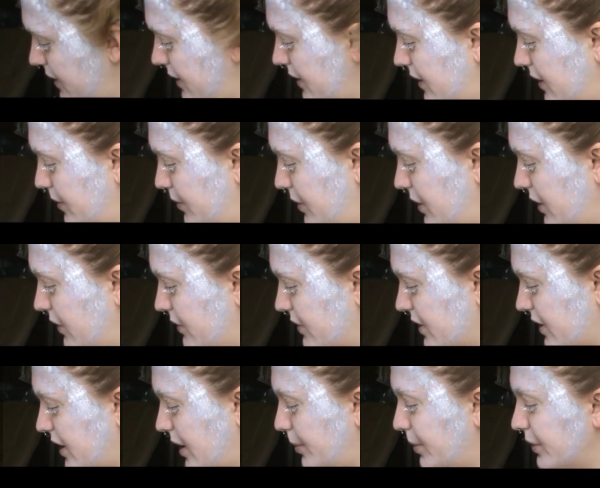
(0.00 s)
And I'm going to use a
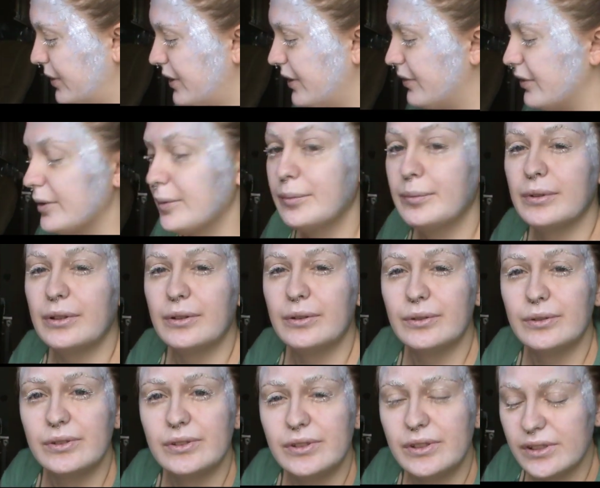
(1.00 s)
couple different
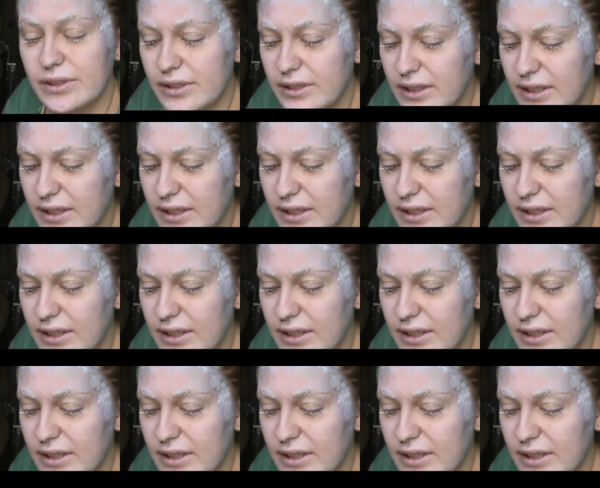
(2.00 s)
blues just to